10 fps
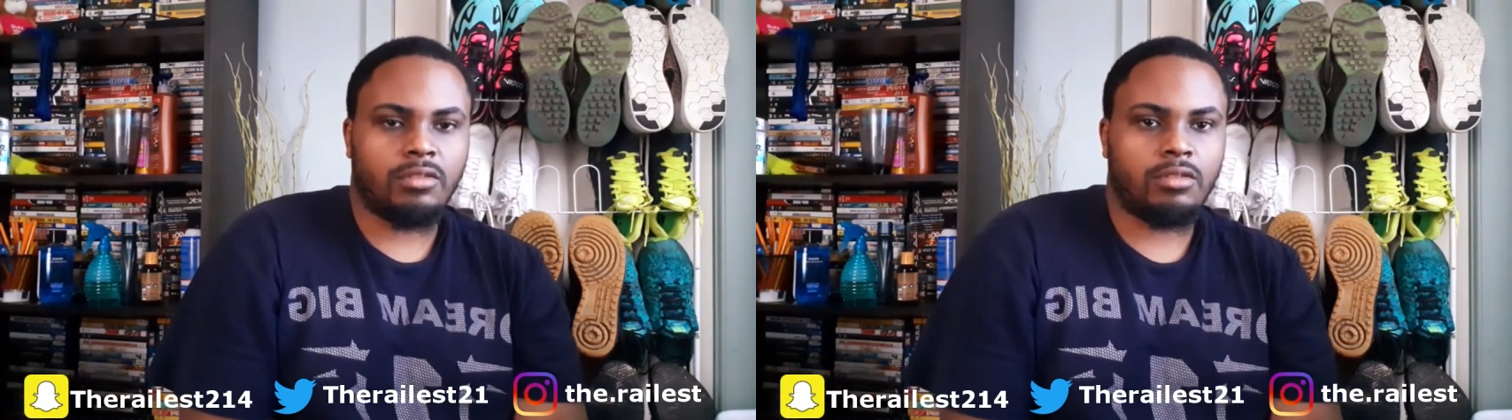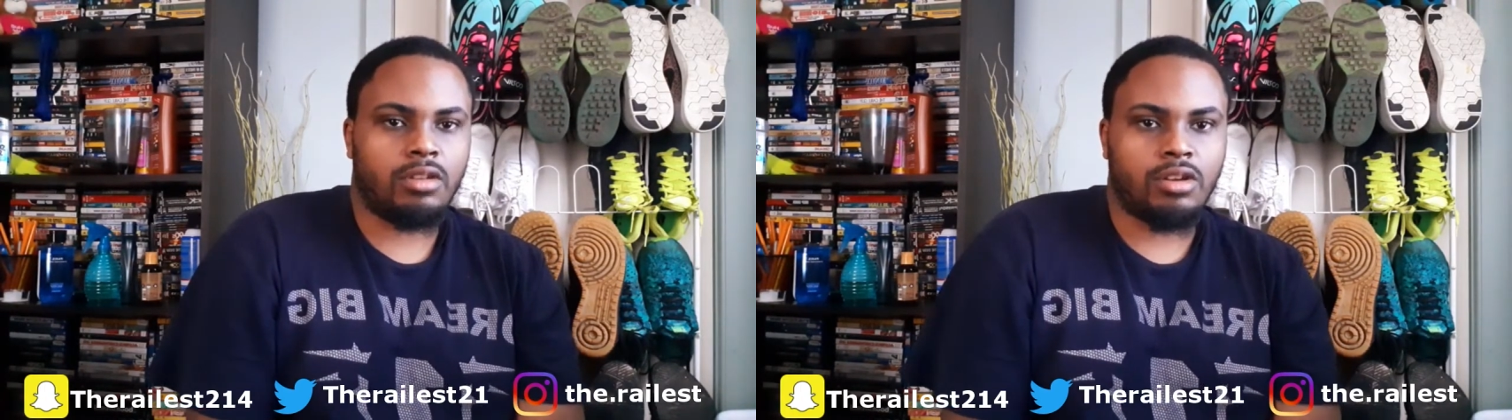
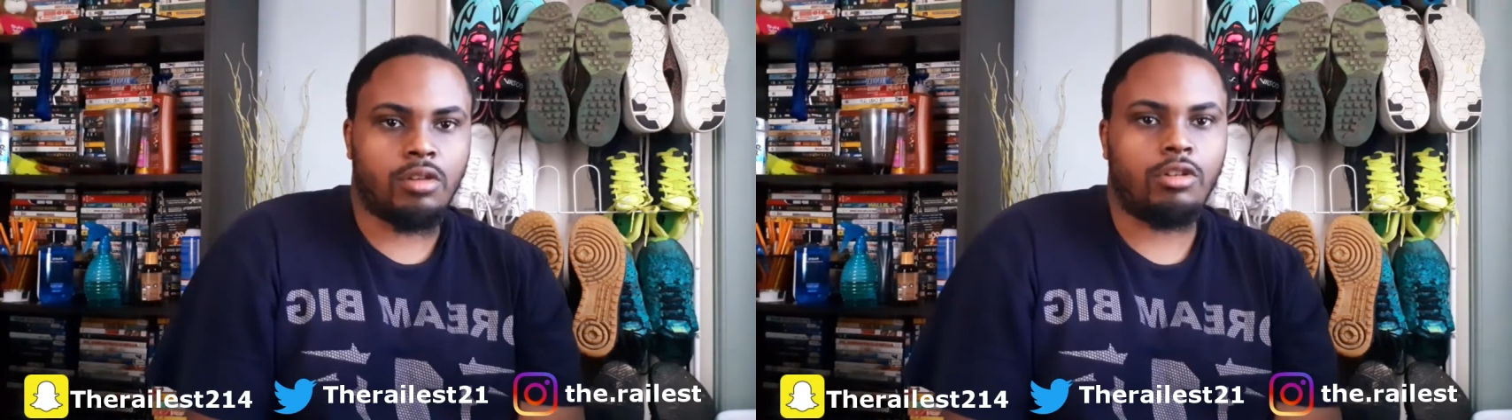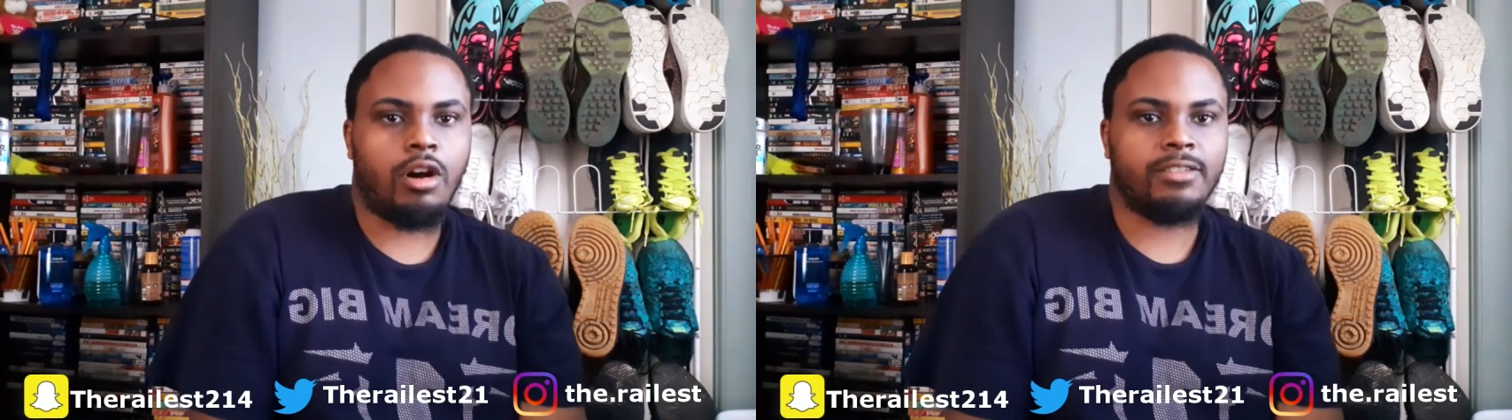you know,
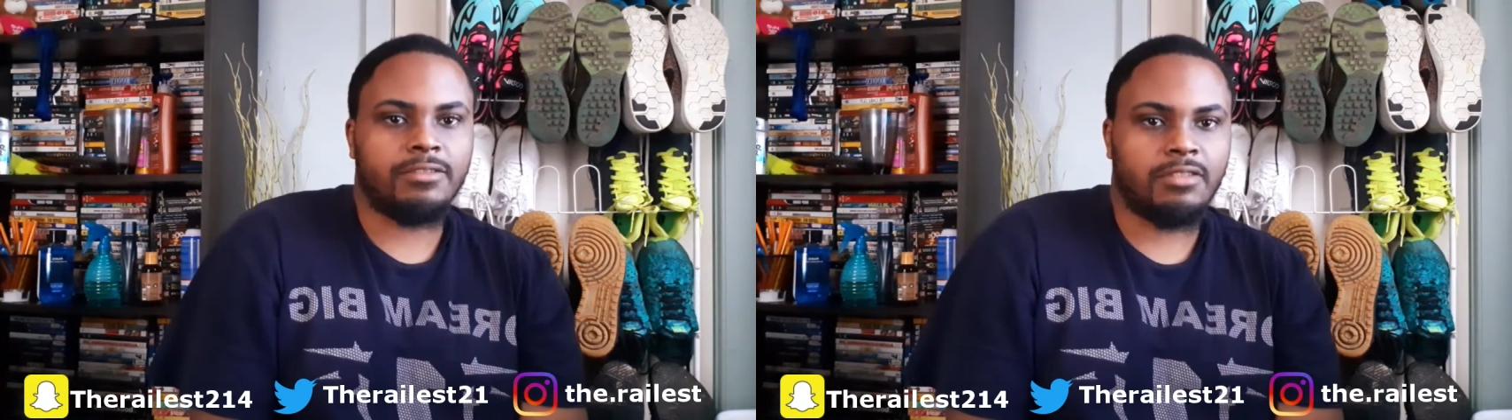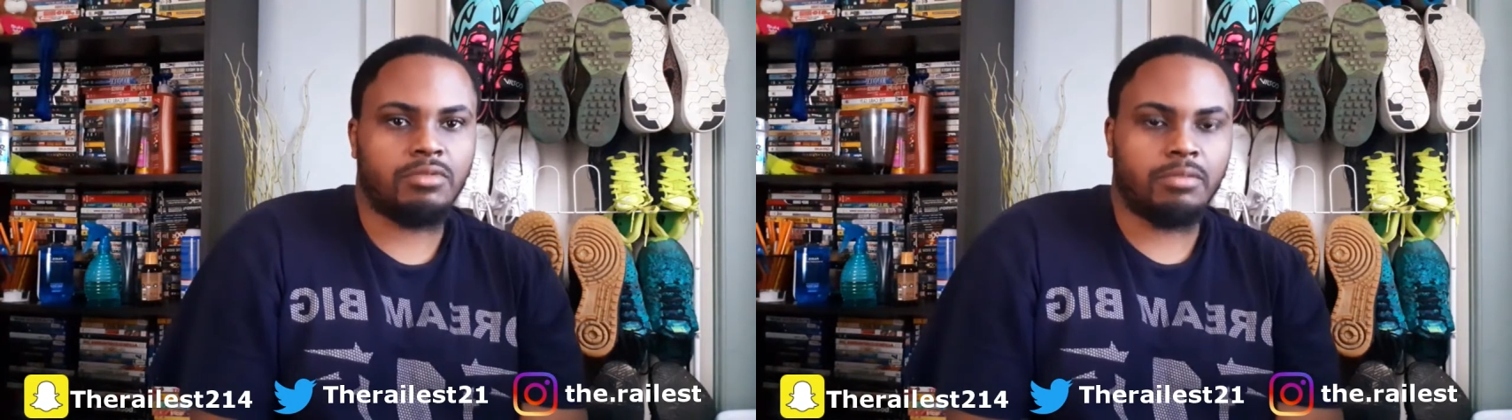all this
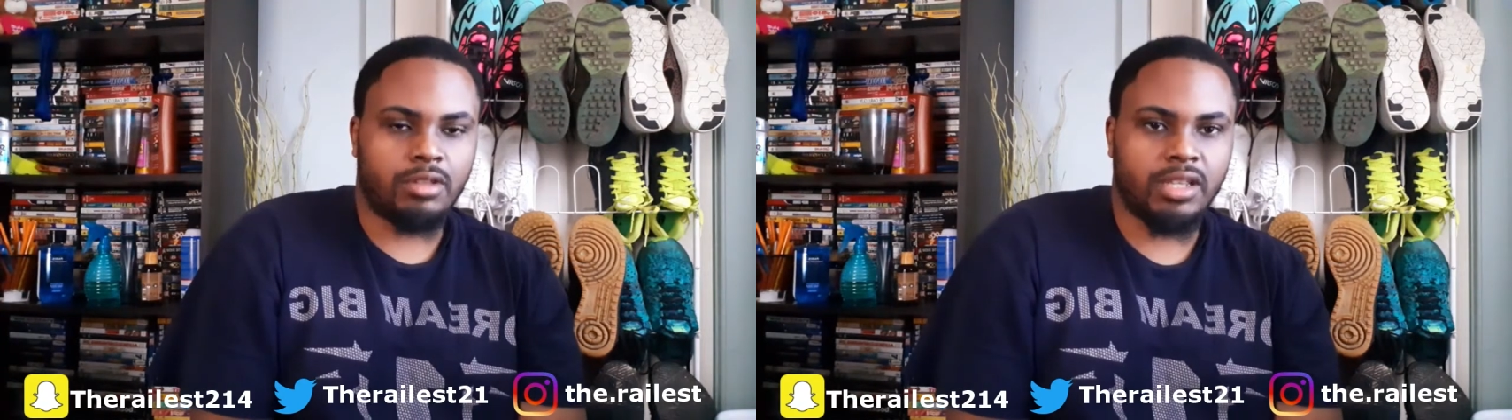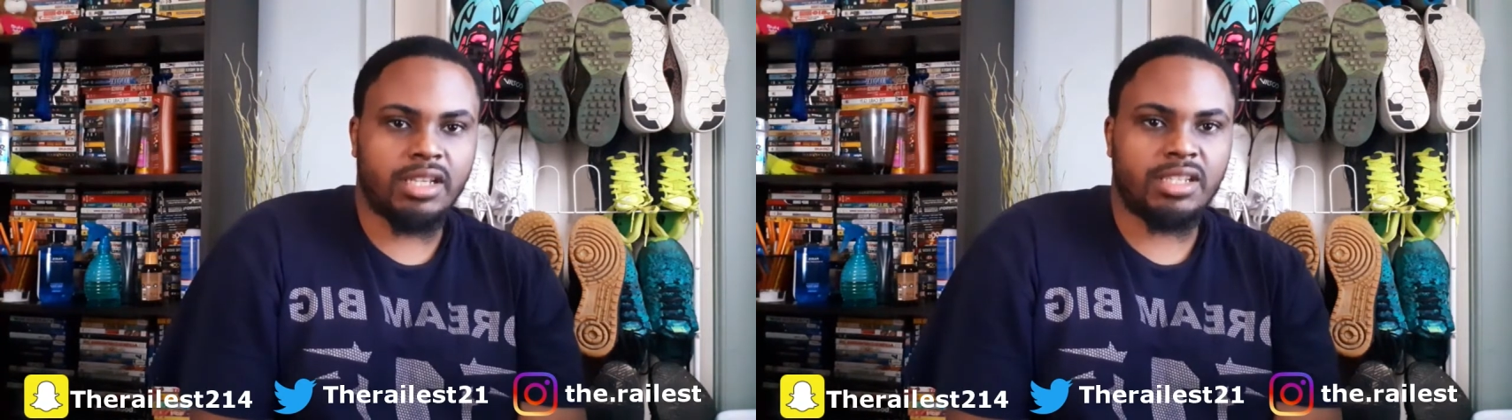from the
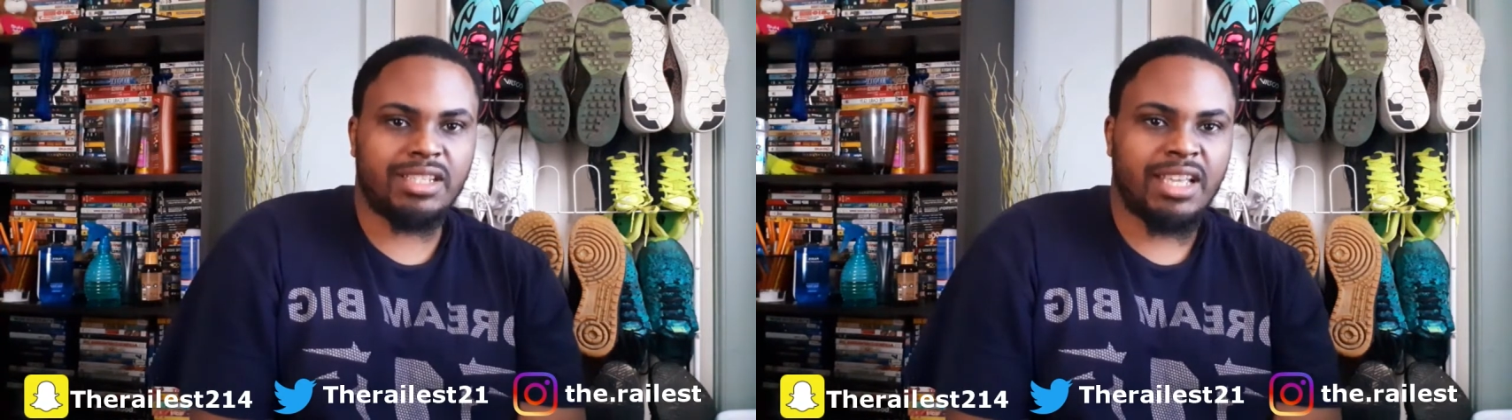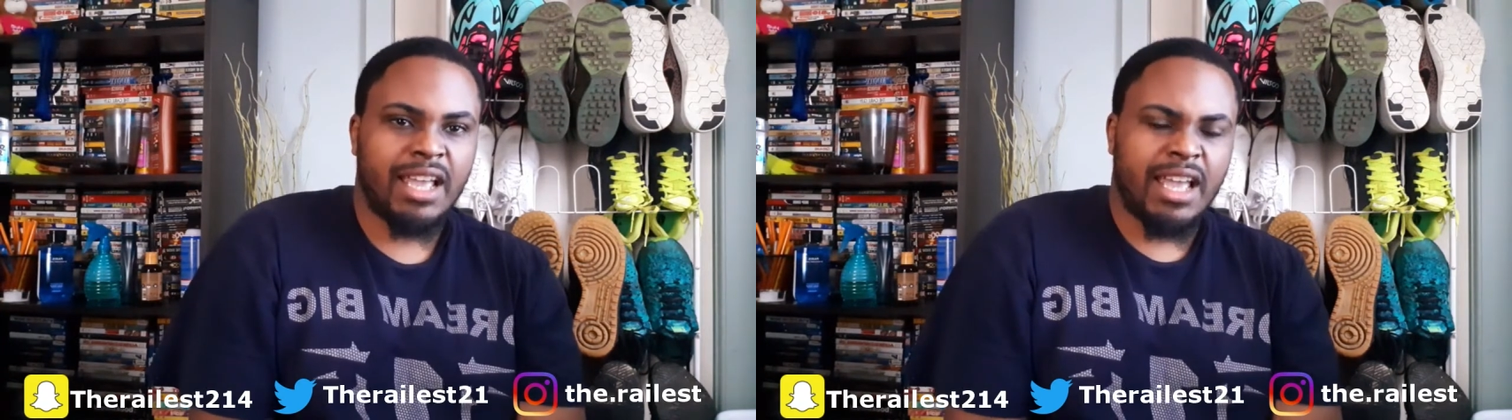
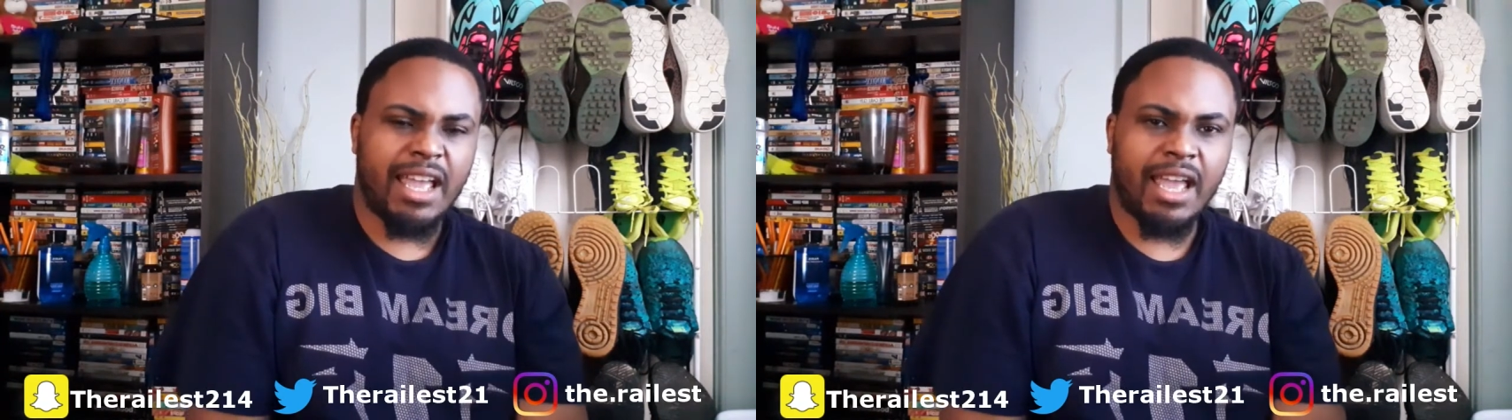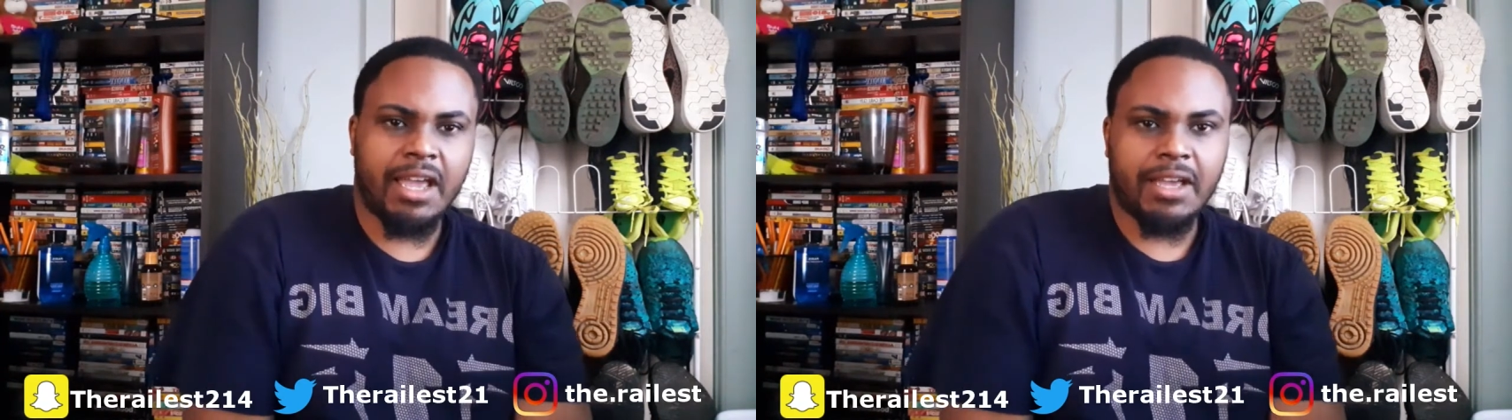police,
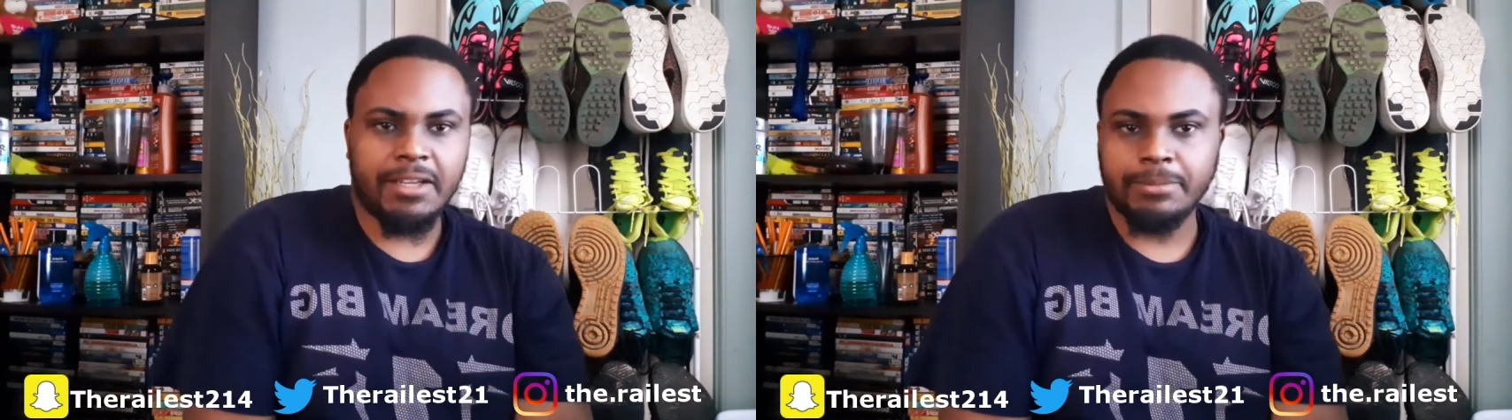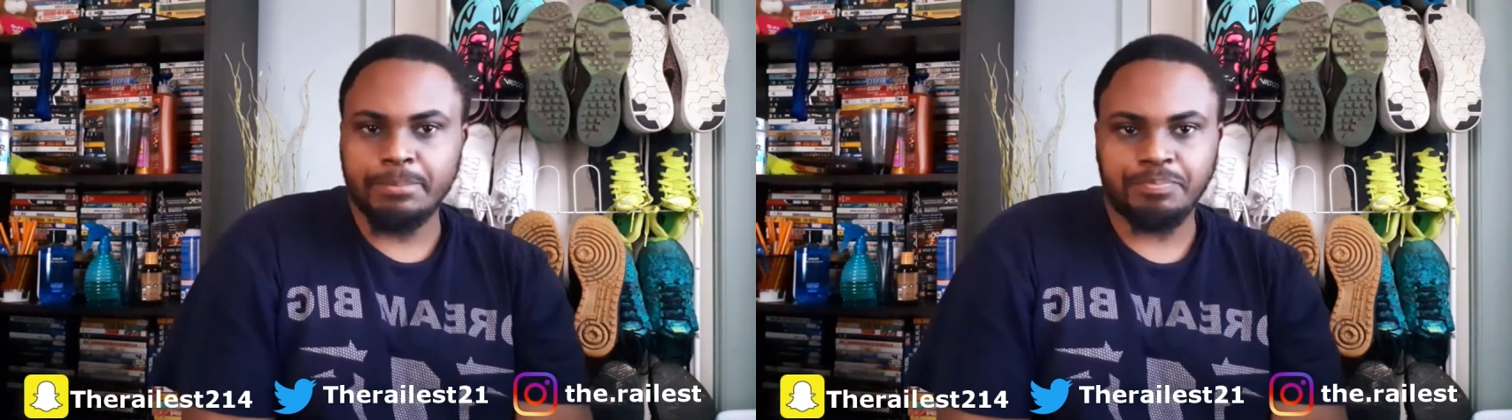and